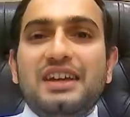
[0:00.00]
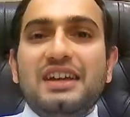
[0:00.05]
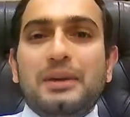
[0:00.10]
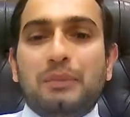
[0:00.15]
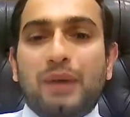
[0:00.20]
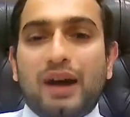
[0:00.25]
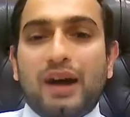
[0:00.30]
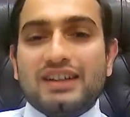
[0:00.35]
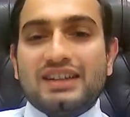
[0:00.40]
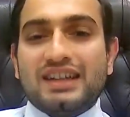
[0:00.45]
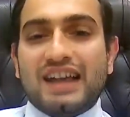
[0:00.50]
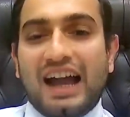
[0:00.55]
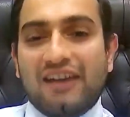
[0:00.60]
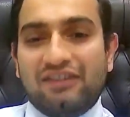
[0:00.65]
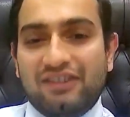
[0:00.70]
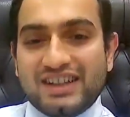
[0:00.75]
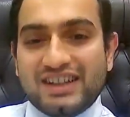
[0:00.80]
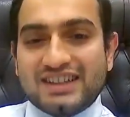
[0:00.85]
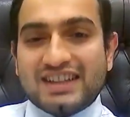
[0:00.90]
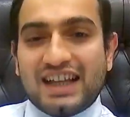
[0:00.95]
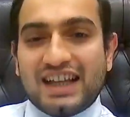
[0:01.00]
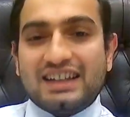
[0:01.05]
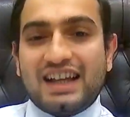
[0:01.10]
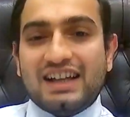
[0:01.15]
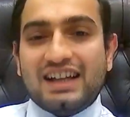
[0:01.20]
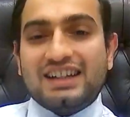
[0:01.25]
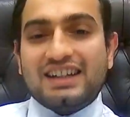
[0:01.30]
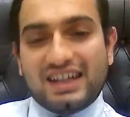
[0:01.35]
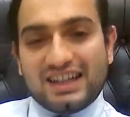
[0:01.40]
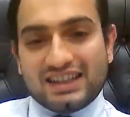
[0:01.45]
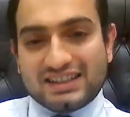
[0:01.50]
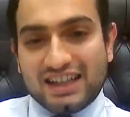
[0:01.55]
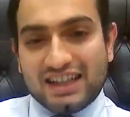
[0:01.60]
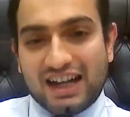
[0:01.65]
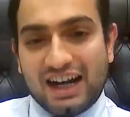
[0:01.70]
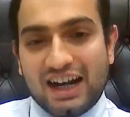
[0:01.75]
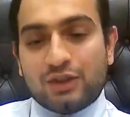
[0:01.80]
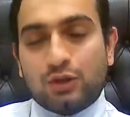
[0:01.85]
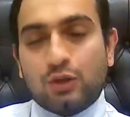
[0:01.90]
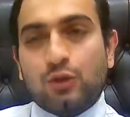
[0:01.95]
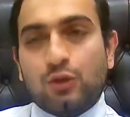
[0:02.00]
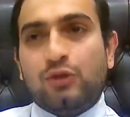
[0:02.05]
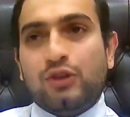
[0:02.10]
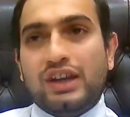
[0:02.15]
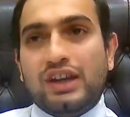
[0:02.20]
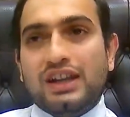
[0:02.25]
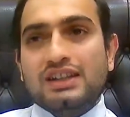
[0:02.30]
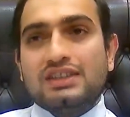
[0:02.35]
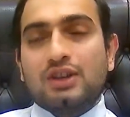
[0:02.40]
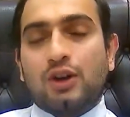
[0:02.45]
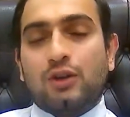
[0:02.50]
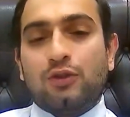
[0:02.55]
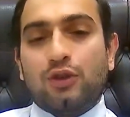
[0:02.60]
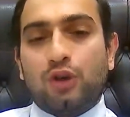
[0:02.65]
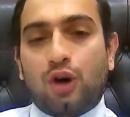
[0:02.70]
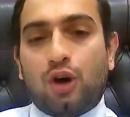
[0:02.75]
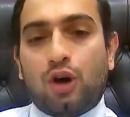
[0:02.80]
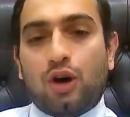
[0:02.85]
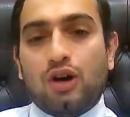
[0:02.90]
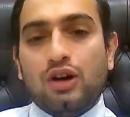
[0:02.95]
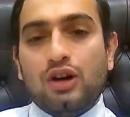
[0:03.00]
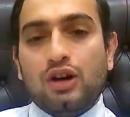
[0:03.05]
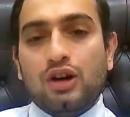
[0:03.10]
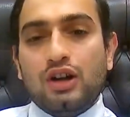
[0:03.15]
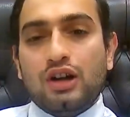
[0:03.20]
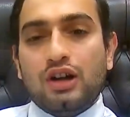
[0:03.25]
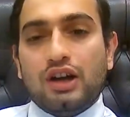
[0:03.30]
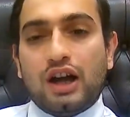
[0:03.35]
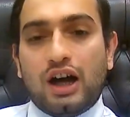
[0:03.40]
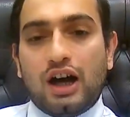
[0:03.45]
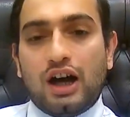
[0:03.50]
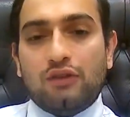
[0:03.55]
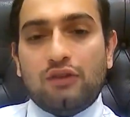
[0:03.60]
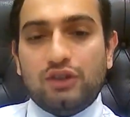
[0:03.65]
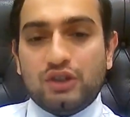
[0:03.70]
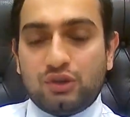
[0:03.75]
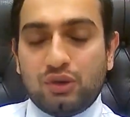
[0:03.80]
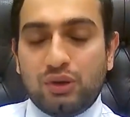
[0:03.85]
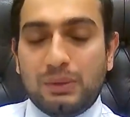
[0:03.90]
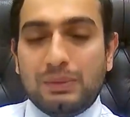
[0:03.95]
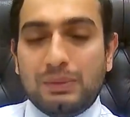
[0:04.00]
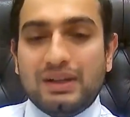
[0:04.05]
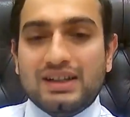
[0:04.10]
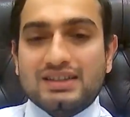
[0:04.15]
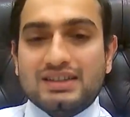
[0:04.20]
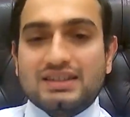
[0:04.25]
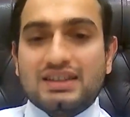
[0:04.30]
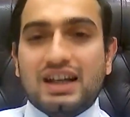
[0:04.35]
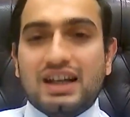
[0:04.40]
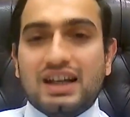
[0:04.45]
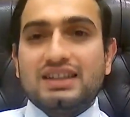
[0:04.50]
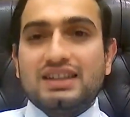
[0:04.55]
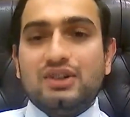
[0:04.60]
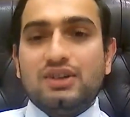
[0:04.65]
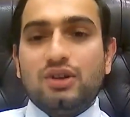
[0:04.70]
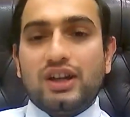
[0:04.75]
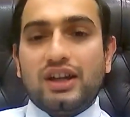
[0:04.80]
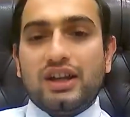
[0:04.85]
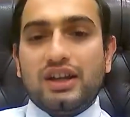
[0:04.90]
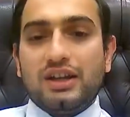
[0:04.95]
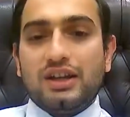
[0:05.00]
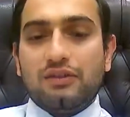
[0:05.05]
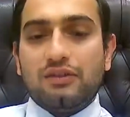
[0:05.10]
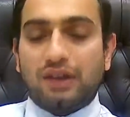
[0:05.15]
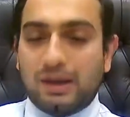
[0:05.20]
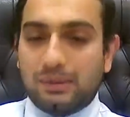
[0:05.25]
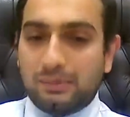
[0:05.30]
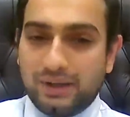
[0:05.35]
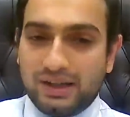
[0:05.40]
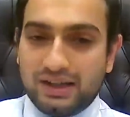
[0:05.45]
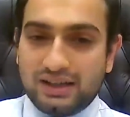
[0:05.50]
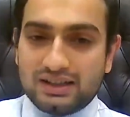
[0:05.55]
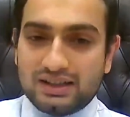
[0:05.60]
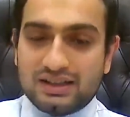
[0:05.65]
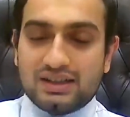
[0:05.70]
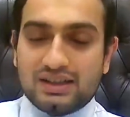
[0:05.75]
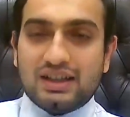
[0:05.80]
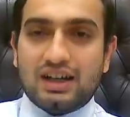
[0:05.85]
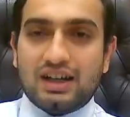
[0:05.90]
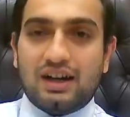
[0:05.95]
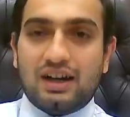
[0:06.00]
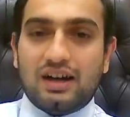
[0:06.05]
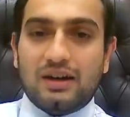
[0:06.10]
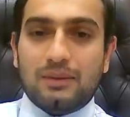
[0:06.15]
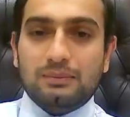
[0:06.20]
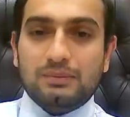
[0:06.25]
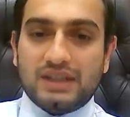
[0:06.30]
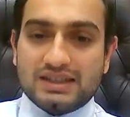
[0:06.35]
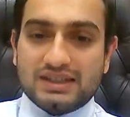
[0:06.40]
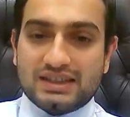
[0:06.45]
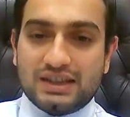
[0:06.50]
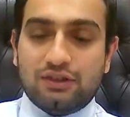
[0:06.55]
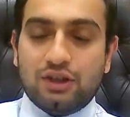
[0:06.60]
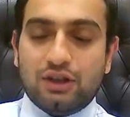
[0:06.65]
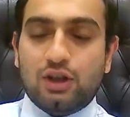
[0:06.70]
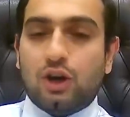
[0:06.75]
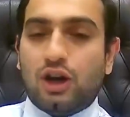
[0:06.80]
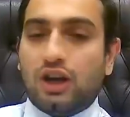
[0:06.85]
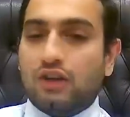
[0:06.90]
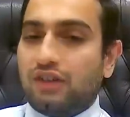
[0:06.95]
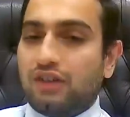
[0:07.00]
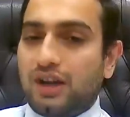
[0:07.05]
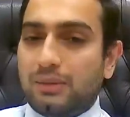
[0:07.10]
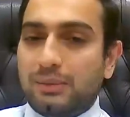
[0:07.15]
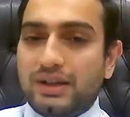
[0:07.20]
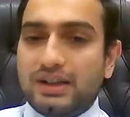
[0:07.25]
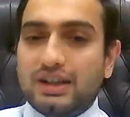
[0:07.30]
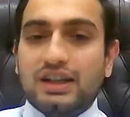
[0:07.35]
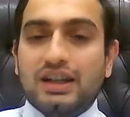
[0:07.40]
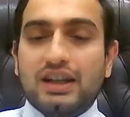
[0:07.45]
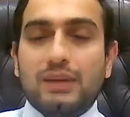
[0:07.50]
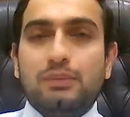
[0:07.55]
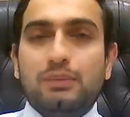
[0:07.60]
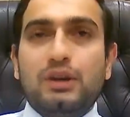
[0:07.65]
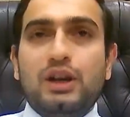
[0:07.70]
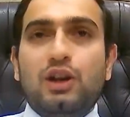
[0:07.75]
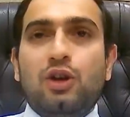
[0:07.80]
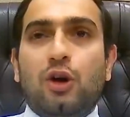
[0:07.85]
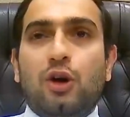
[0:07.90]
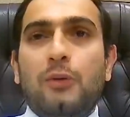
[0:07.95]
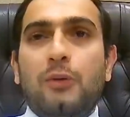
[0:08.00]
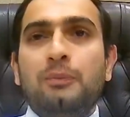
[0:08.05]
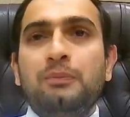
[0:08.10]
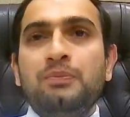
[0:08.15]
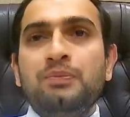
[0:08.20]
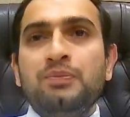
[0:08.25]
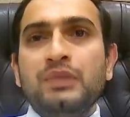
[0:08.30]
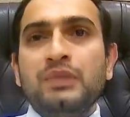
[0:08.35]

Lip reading: But having said that, yes, there are two fields of law which we'll be discussing today, one being the civil law and one being the criminal law.